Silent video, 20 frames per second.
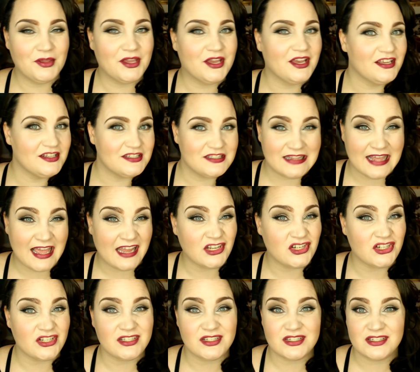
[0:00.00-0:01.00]
because
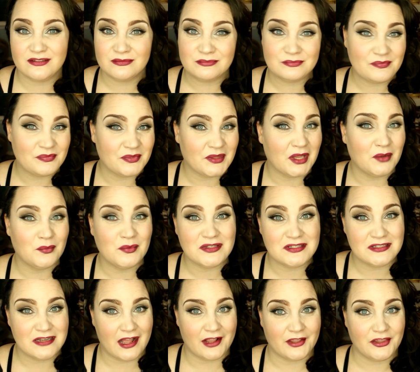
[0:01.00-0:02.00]
that just
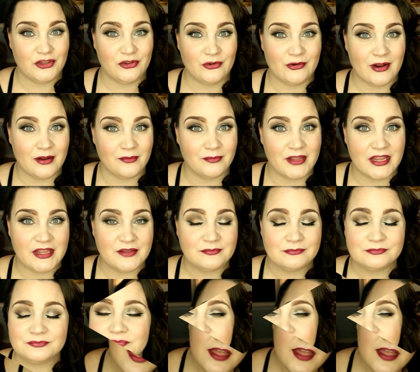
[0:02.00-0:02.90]
was not cute on me.